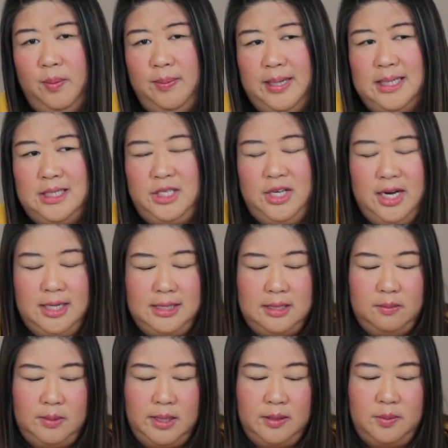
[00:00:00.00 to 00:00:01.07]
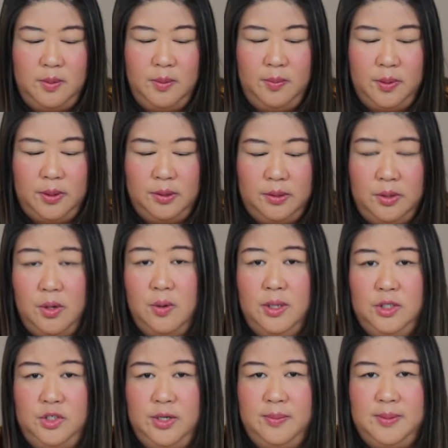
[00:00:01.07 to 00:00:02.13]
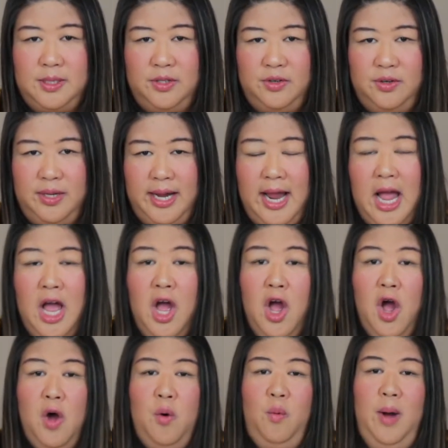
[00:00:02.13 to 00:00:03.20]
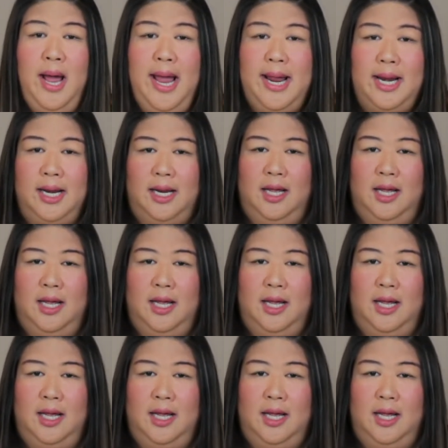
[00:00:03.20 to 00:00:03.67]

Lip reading: Because you know how sometimes people go on trips and they're like, what?